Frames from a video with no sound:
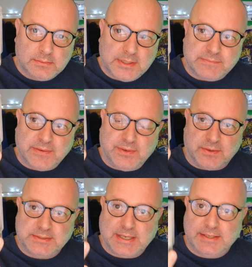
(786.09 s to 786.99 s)
Yeah, it's very
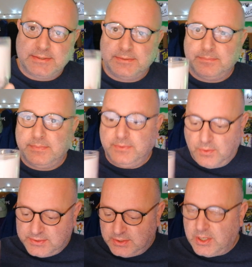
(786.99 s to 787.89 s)
nice, that is.
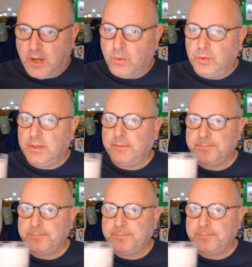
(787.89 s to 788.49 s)
Nice and cold.